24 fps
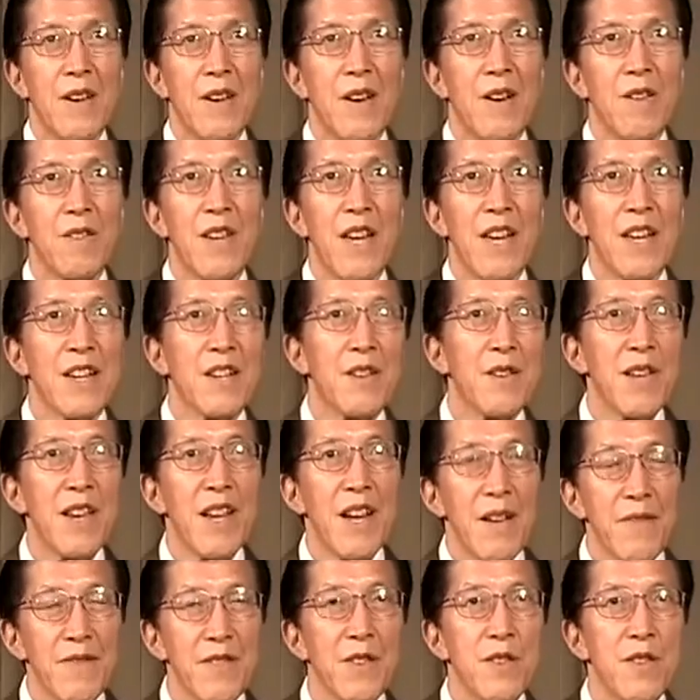Okay, good
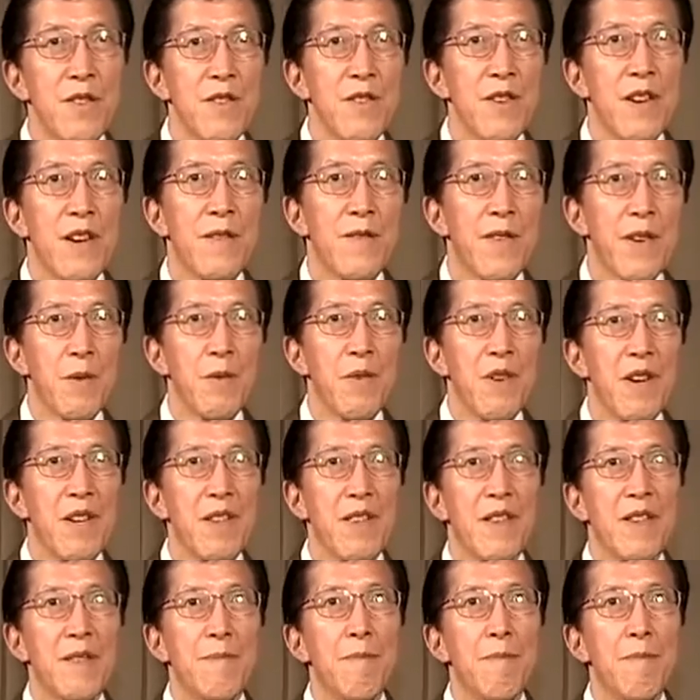afternoon, everyone.